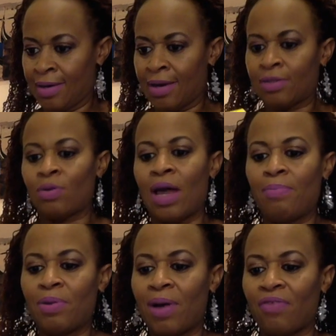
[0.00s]
So
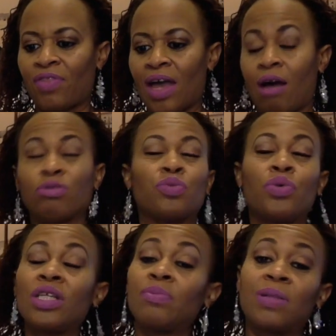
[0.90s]
happy about that. I was
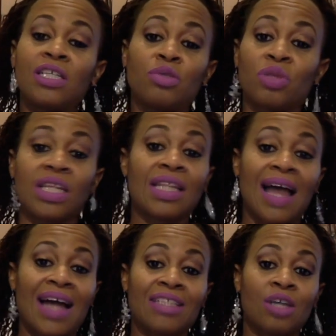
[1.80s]
really pleased with the
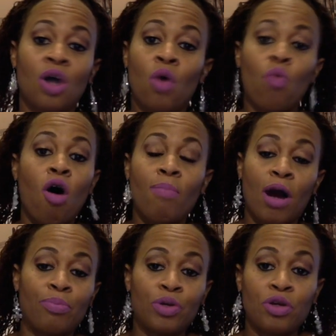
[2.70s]
last
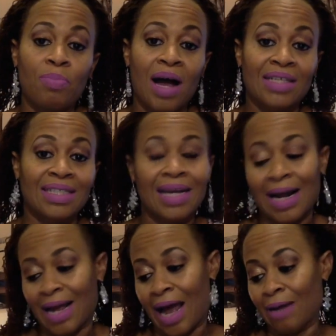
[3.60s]
Walmart beauty box that I
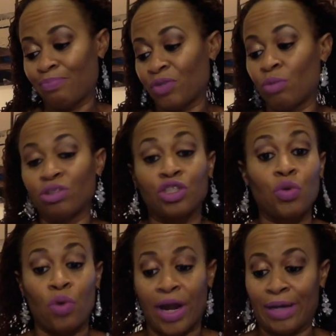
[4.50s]
got. It was
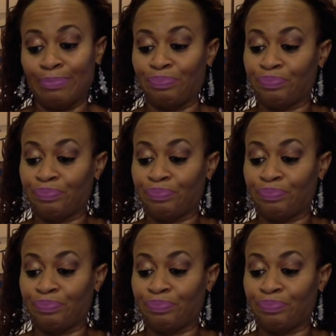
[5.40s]
great.